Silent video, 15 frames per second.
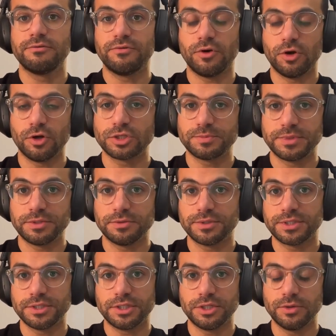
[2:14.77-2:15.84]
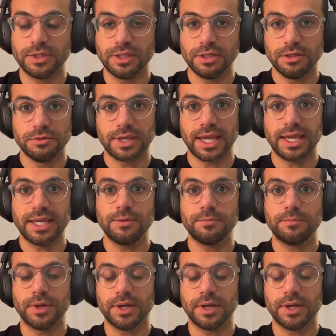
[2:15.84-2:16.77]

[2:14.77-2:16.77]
for hospitals to do in the UK.